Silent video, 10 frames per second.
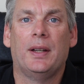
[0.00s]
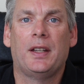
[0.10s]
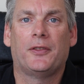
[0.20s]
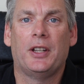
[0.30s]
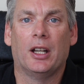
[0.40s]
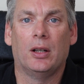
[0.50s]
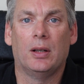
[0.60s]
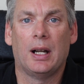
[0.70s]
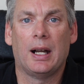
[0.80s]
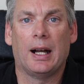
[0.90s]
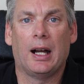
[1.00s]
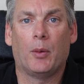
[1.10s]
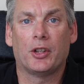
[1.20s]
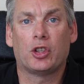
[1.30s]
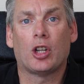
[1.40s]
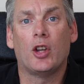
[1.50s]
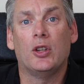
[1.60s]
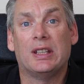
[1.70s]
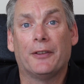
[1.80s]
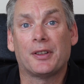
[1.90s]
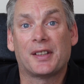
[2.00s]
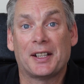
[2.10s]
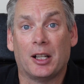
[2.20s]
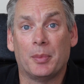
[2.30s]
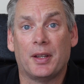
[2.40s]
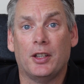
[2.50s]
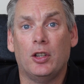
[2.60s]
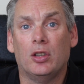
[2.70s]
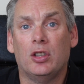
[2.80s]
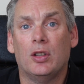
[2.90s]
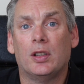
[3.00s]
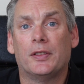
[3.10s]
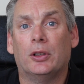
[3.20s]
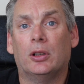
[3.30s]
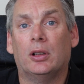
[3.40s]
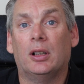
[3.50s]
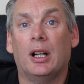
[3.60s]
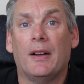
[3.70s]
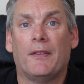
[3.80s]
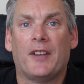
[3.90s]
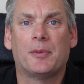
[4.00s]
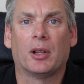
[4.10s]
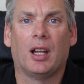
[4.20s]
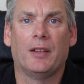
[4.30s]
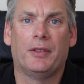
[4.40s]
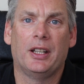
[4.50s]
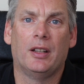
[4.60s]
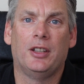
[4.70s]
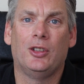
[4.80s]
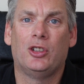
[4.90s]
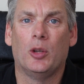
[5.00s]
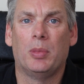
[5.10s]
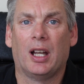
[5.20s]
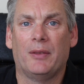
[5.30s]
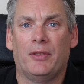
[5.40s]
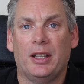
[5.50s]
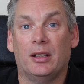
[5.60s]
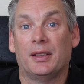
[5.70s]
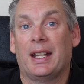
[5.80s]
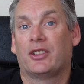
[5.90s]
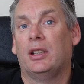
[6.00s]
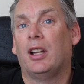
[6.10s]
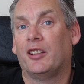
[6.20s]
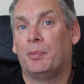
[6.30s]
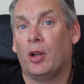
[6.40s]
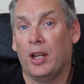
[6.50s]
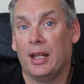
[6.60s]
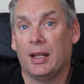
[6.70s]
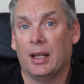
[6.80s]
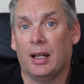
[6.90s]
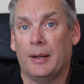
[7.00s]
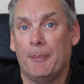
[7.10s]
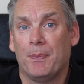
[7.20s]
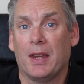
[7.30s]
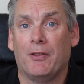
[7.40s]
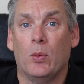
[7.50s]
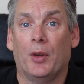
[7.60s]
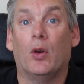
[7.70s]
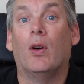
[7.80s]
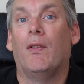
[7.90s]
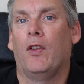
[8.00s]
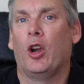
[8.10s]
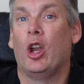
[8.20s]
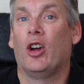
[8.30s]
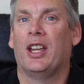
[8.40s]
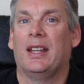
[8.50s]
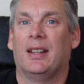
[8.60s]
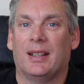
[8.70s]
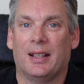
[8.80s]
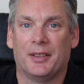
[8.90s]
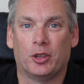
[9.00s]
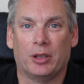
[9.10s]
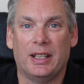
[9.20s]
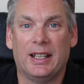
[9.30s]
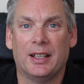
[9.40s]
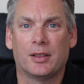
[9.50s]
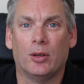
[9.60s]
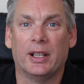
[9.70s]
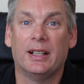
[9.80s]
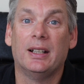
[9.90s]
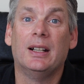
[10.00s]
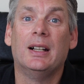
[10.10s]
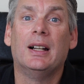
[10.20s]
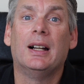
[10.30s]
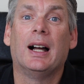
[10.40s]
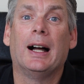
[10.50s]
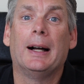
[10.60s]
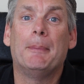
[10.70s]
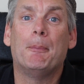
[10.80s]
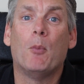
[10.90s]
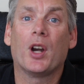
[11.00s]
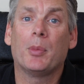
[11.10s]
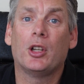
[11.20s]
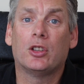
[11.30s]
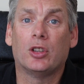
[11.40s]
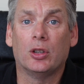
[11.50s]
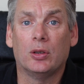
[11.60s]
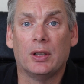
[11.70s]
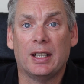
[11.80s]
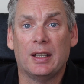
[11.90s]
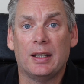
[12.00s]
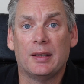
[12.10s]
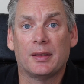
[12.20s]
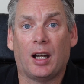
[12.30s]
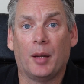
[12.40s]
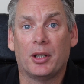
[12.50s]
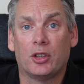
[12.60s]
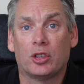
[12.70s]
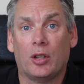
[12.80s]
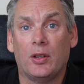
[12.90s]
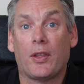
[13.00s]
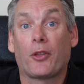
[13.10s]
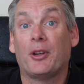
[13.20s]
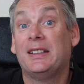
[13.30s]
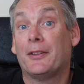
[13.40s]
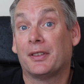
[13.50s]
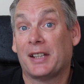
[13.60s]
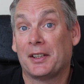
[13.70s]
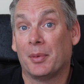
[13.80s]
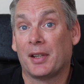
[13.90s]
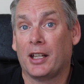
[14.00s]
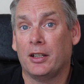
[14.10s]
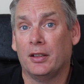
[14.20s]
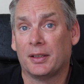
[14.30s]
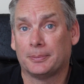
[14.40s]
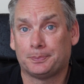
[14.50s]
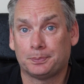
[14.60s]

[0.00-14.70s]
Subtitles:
In this video, I want to show you different setups that you can use for Facebook live videos, YouTube live videos, and actually live blogging if you want, or vlogging as the trendy kids call it. What I'm going to do is I'm going to show you three different setups that I use.